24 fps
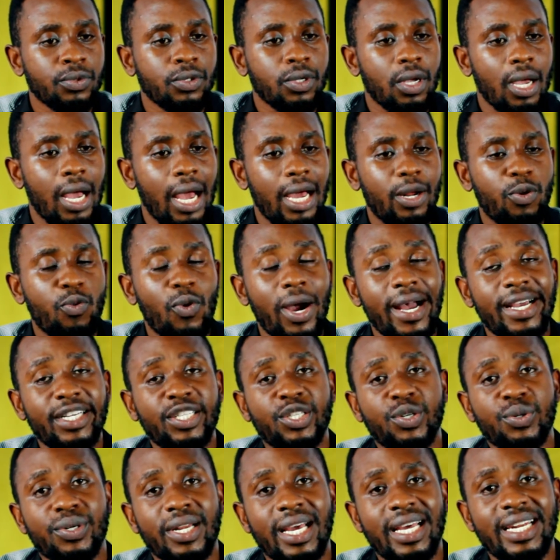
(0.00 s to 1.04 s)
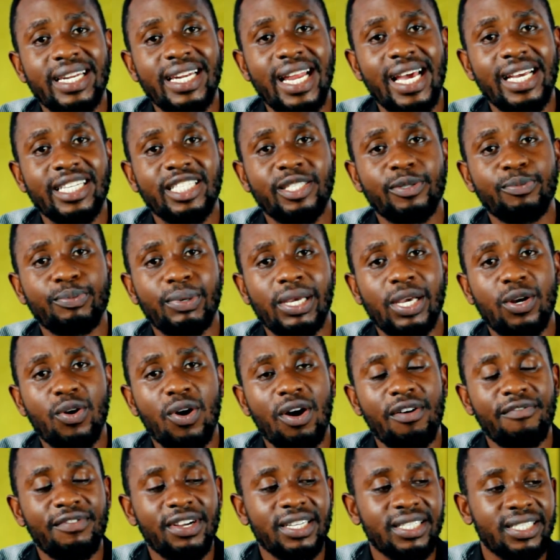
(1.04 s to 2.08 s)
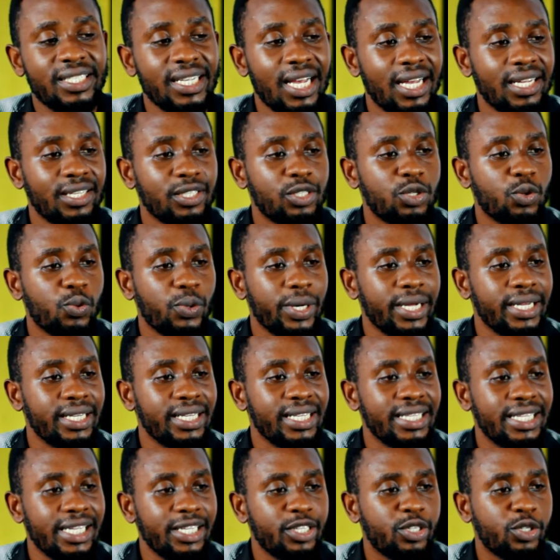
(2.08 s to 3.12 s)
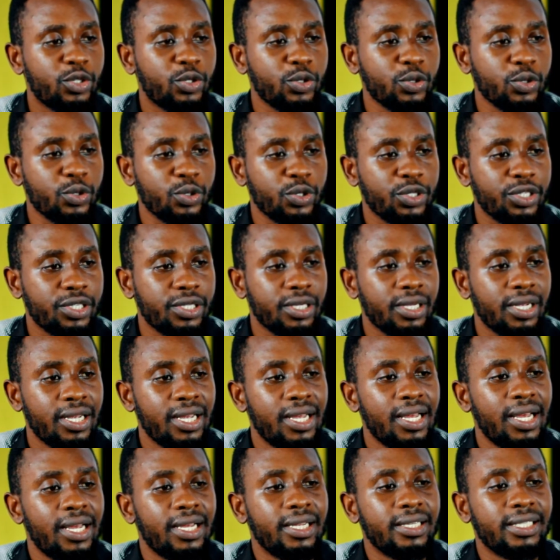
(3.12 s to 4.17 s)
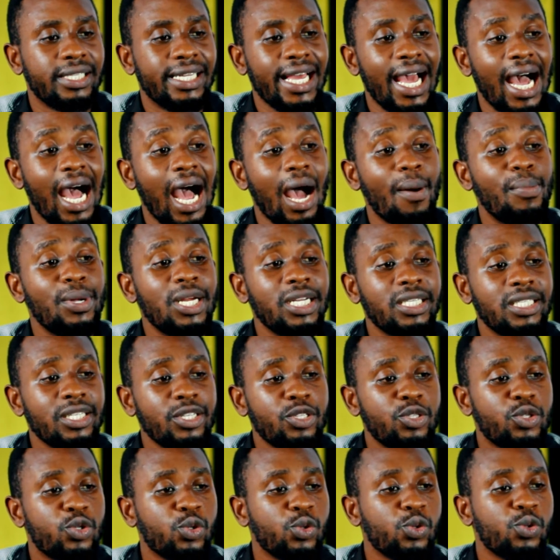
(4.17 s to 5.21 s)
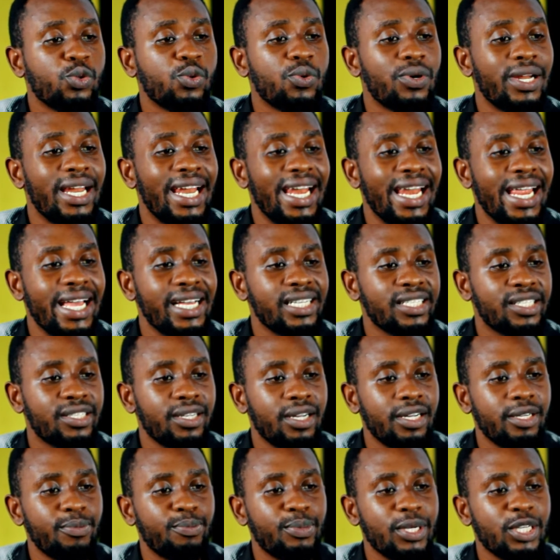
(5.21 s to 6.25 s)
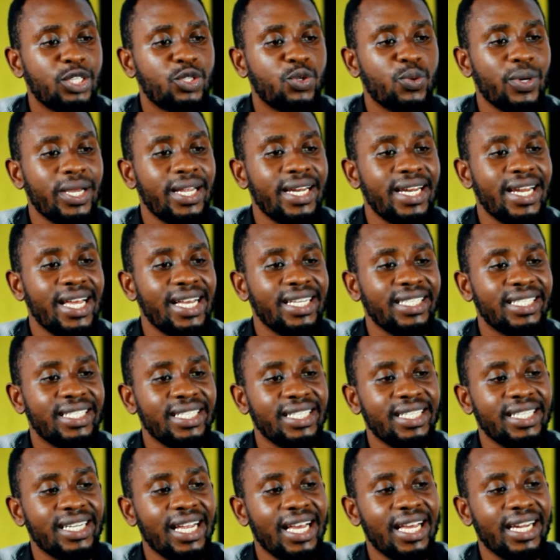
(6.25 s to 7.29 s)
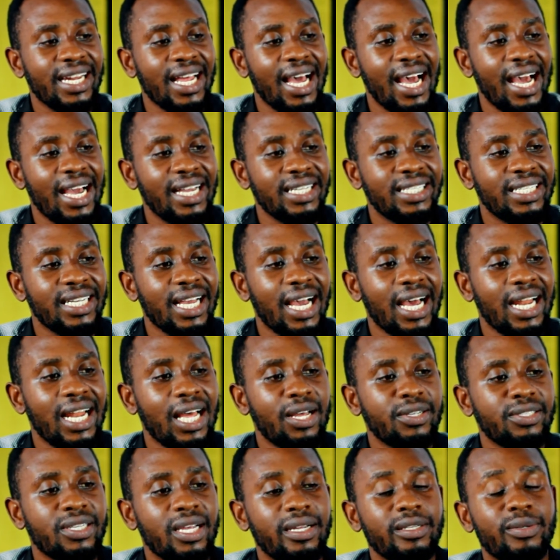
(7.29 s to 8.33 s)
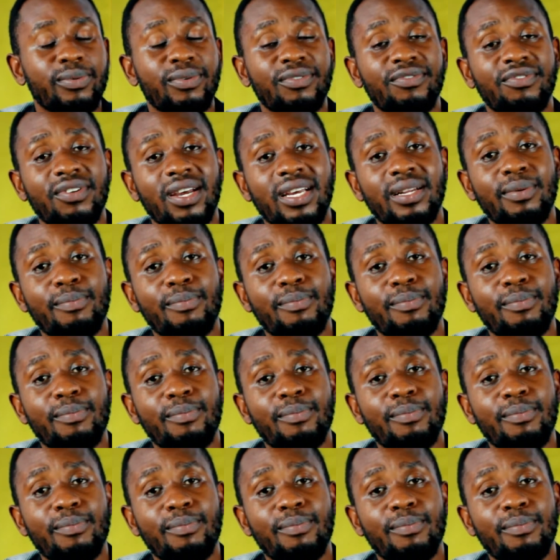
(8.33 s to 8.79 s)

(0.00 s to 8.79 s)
and why should a nurse be conversant with these tools? Their ability to liaison between nursing and IT allows them to prevent